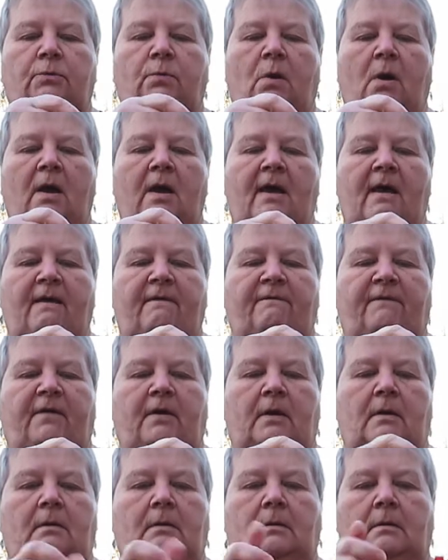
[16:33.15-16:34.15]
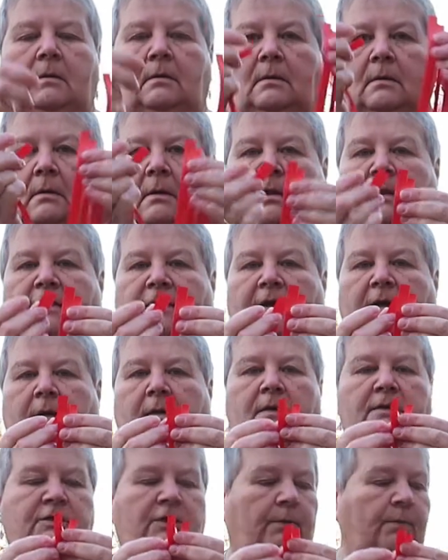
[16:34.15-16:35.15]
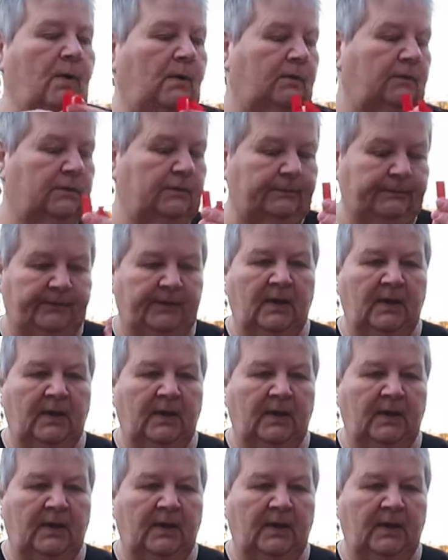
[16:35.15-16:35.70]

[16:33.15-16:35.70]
whatever thickness you want.